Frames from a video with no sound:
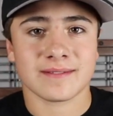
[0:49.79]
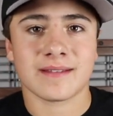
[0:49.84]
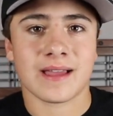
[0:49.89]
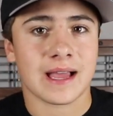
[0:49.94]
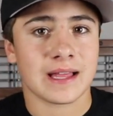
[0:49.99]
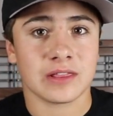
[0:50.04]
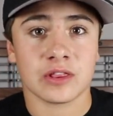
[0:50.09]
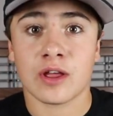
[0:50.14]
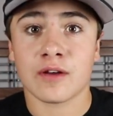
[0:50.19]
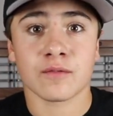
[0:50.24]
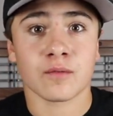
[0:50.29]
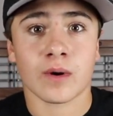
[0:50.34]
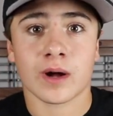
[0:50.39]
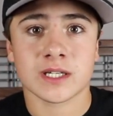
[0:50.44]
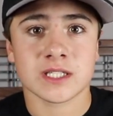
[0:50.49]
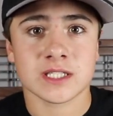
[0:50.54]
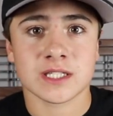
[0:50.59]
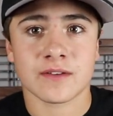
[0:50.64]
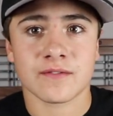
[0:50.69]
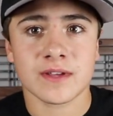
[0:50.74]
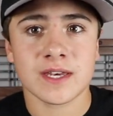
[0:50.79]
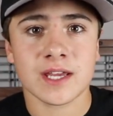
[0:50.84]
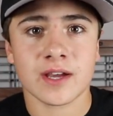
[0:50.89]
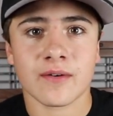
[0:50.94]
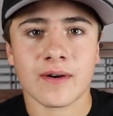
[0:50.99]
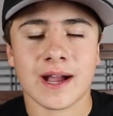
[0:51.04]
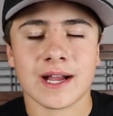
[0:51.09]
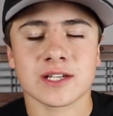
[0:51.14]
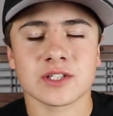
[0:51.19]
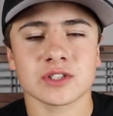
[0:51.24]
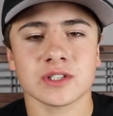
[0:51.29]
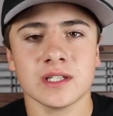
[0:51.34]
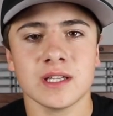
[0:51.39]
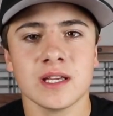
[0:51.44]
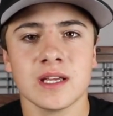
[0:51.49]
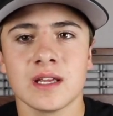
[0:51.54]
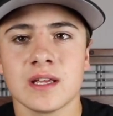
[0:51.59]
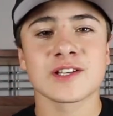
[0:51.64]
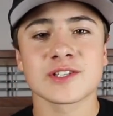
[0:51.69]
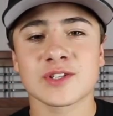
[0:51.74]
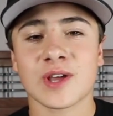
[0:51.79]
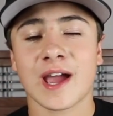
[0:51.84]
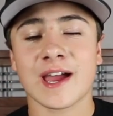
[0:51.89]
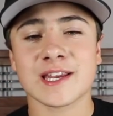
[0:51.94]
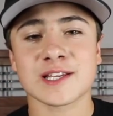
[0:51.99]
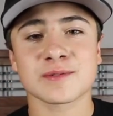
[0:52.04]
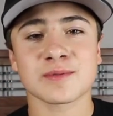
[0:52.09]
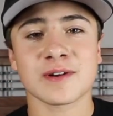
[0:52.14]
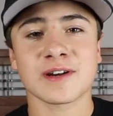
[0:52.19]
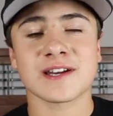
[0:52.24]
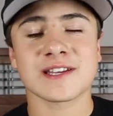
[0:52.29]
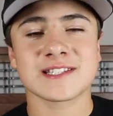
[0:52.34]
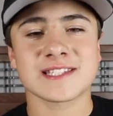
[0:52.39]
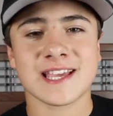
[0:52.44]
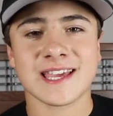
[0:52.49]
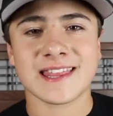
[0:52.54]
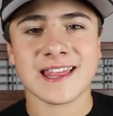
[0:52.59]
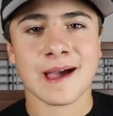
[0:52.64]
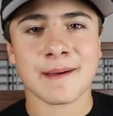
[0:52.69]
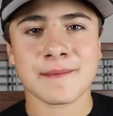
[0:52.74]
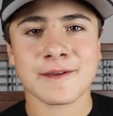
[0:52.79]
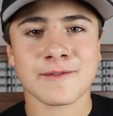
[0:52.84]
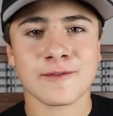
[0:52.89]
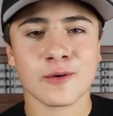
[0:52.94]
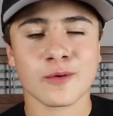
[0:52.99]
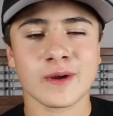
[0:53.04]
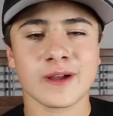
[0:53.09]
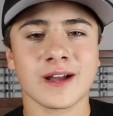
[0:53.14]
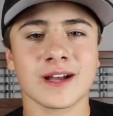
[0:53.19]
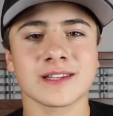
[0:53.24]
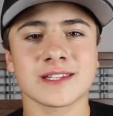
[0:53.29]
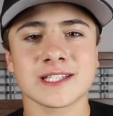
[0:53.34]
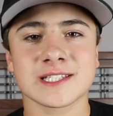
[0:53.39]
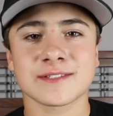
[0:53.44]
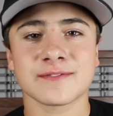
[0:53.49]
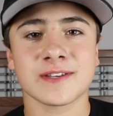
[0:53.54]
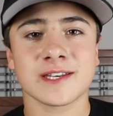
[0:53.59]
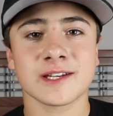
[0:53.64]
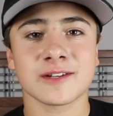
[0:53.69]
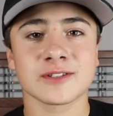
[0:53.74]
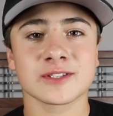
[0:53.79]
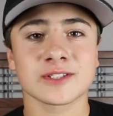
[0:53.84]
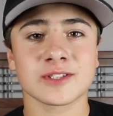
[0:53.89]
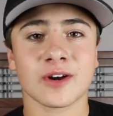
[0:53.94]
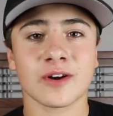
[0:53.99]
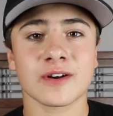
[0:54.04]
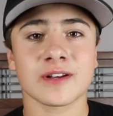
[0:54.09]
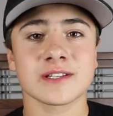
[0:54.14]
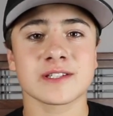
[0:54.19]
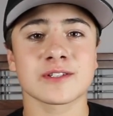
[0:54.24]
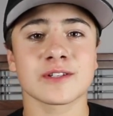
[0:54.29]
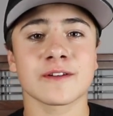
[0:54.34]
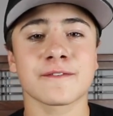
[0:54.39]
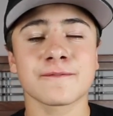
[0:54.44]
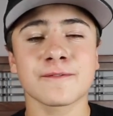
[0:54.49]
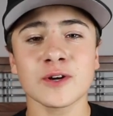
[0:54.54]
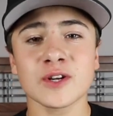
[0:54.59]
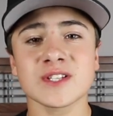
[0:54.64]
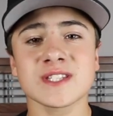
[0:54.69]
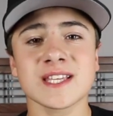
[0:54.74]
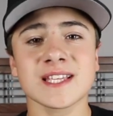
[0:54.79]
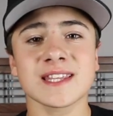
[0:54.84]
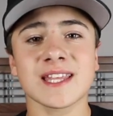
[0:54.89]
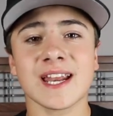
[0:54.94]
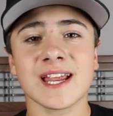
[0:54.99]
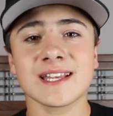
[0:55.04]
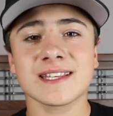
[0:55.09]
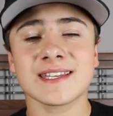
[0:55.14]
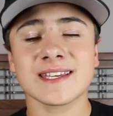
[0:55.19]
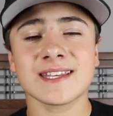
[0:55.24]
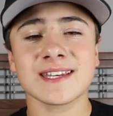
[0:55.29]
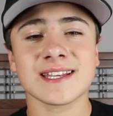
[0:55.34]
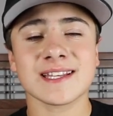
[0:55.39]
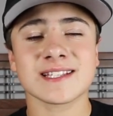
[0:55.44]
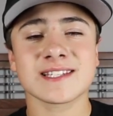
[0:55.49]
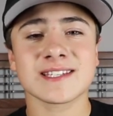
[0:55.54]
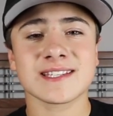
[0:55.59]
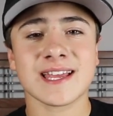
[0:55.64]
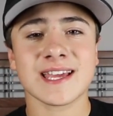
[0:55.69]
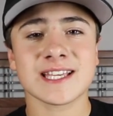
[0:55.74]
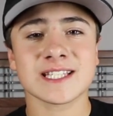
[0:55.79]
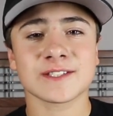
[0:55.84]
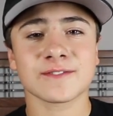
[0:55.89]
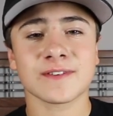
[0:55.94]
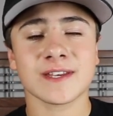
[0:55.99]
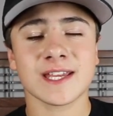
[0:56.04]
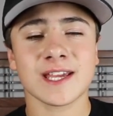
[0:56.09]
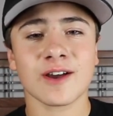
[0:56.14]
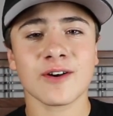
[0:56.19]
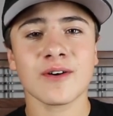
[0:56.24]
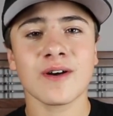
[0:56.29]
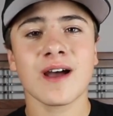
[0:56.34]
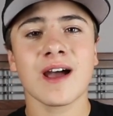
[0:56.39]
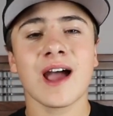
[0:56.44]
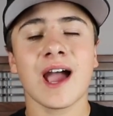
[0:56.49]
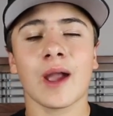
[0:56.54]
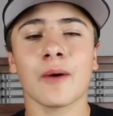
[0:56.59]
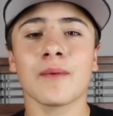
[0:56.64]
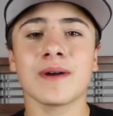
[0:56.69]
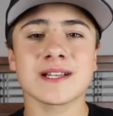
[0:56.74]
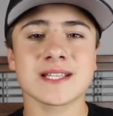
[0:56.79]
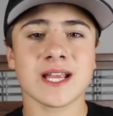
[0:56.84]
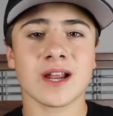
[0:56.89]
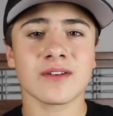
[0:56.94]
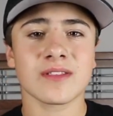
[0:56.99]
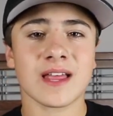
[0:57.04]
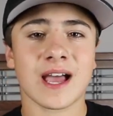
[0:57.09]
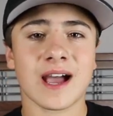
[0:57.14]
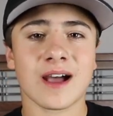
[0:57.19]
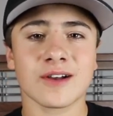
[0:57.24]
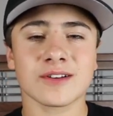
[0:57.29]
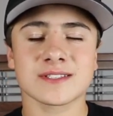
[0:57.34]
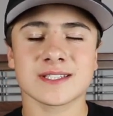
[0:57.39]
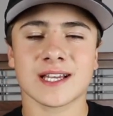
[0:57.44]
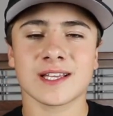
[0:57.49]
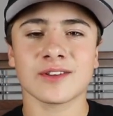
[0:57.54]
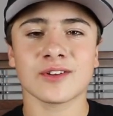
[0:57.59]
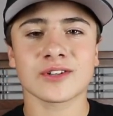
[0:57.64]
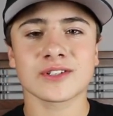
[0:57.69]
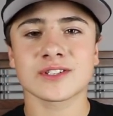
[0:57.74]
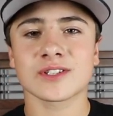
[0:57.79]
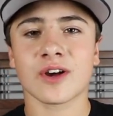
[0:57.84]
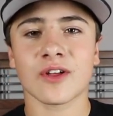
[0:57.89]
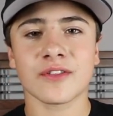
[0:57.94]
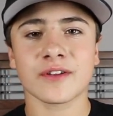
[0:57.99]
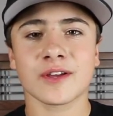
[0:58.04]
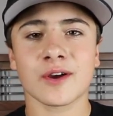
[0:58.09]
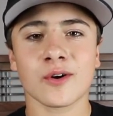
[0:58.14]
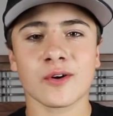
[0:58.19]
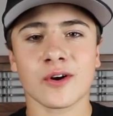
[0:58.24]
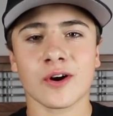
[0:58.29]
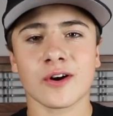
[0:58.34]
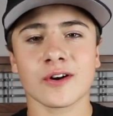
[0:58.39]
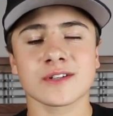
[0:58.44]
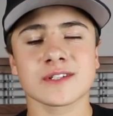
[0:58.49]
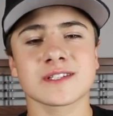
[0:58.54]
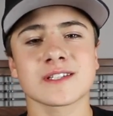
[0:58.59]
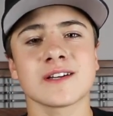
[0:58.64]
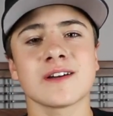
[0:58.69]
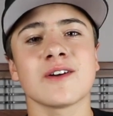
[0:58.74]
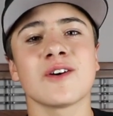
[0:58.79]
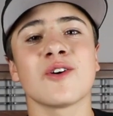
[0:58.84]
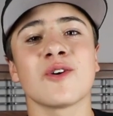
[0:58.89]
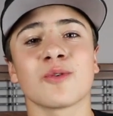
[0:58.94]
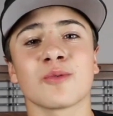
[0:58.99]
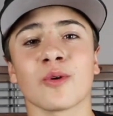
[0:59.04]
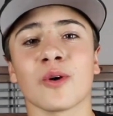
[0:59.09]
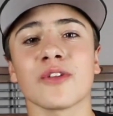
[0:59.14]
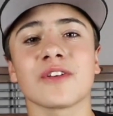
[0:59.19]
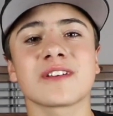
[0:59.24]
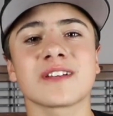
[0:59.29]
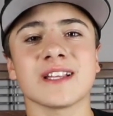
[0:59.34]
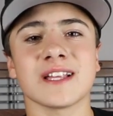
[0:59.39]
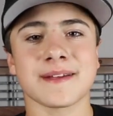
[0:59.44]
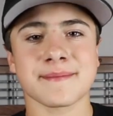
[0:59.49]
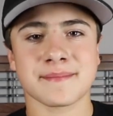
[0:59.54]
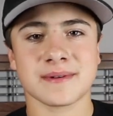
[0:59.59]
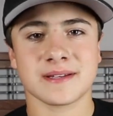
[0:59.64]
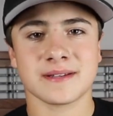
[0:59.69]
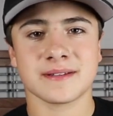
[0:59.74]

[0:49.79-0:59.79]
I love watching the video, actually. So I just wanted to say that before we got this video started. So the first thing that I did in today's video, I went down to the house, I looked at all the go-karts. Roll the clip.